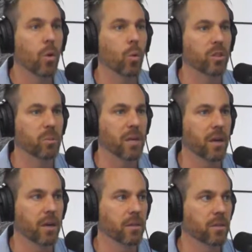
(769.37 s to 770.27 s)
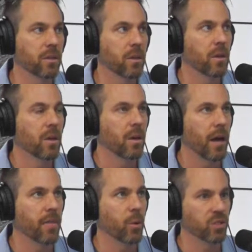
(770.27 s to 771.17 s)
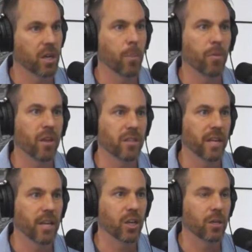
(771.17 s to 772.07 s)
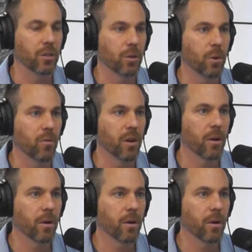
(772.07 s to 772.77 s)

was because there was a couple things that I couldn't do over here.